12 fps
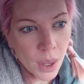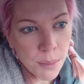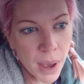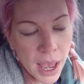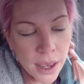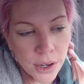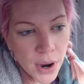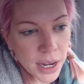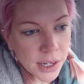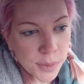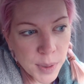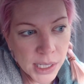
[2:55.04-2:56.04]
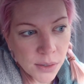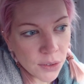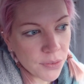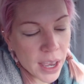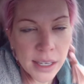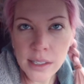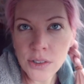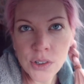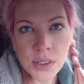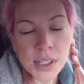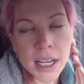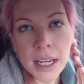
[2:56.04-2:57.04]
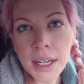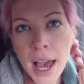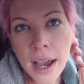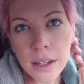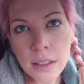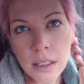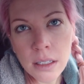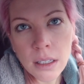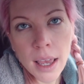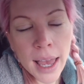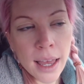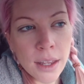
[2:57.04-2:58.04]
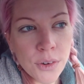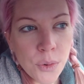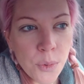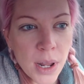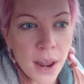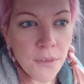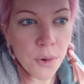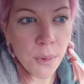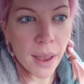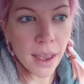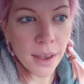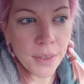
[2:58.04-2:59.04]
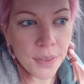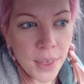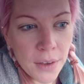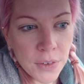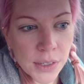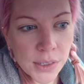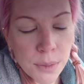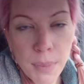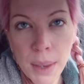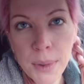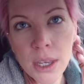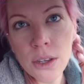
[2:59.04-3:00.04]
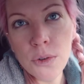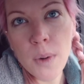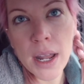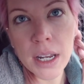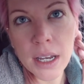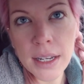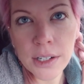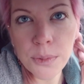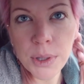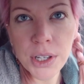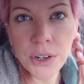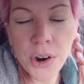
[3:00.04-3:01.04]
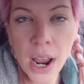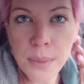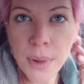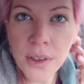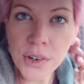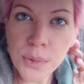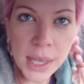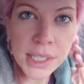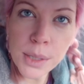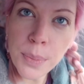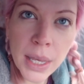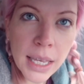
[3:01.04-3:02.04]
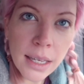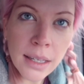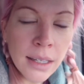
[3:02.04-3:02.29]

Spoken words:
my greatest piece of advice is just to connect, and whatever way that feels good. Maybe you want to connect with your grandmother's recipe,